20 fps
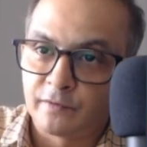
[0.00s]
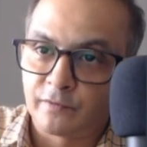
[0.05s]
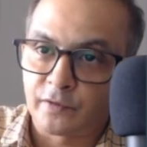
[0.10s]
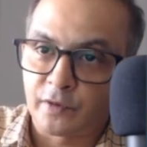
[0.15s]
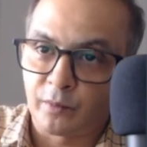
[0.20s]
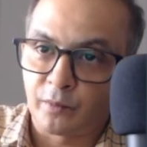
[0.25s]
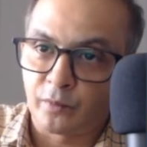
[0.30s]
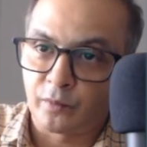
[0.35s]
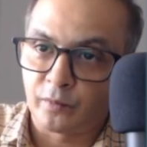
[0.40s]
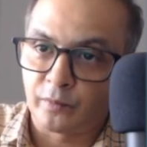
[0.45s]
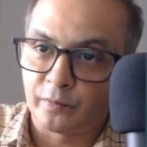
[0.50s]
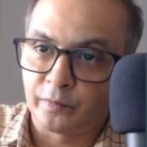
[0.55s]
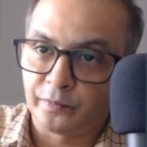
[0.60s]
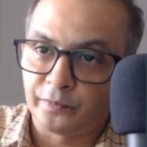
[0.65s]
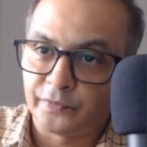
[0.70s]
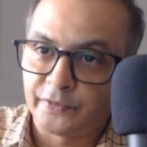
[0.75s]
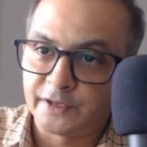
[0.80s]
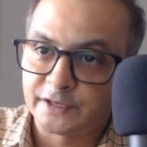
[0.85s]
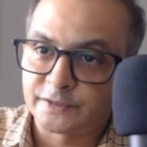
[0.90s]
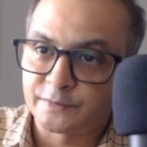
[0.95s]
From
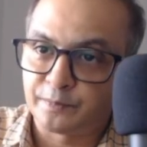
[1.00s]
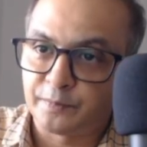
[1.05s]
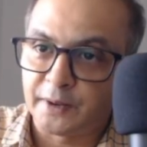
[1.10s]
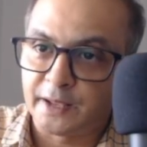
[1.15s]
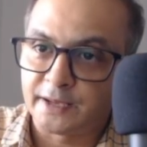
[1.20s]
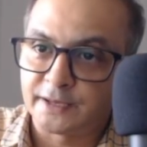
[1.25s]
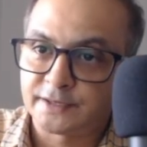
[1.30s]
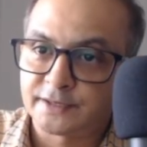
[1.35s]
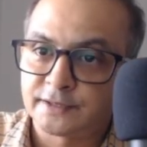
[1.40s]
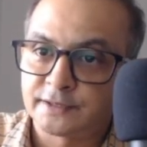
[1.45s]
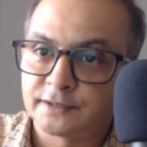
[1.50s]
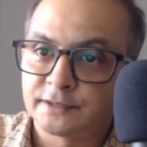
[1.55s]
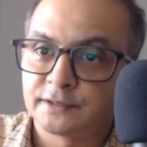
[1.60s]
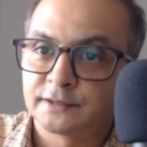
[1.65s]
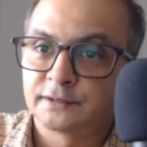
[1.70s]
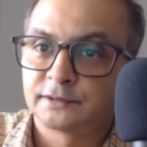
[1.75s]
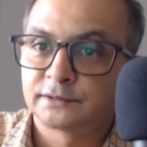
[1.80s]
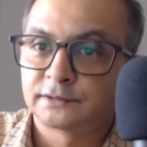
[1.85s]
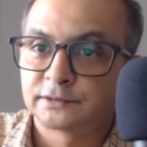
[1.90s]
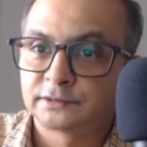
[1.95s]
this place,
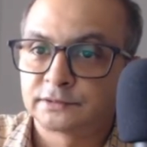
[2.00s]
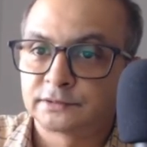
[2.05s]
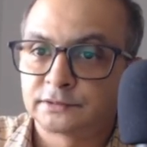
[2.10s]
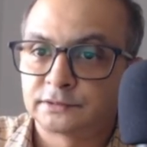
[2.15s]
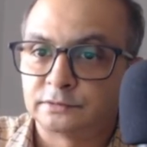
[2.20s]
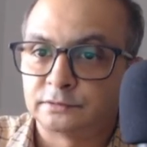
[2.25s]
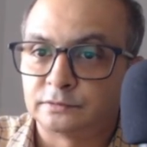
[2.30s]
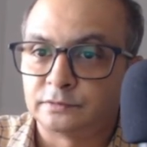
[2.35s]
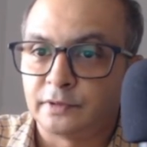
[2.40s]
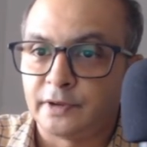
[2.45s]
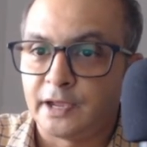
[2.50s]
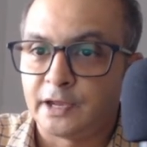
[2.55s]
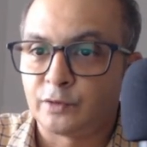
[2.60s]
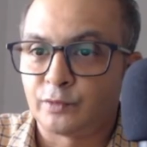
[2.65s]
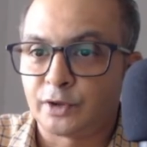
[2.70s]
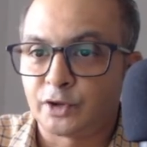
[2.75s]
it